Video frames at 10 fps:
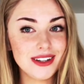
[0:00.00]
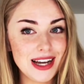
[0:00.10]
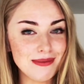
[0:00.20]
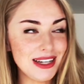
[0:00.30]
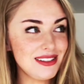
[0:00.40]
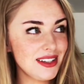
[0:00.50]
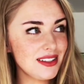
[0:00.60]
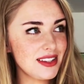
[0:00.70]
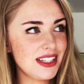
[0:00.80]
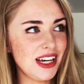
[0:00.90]
right, my
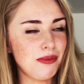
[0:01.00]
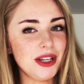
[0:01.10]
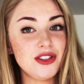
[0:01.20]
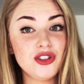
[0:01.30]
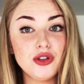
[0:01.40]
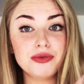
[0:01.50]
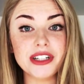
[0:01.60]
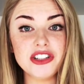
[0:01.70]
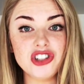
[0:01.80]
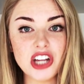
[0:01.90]
sixth tip is to
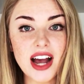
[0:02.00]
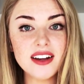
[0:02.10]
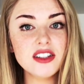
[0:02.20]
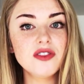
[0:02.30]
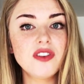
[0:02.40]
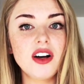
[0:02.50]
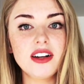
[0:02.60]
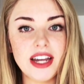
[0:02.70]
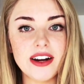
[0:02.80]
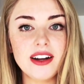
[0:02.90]
reject
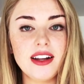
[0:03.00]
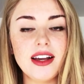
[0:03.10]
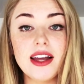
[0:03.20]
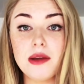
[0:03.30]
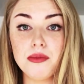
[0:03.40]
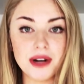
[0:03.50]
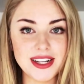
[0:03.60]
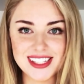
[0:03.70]
vulgarity and embrace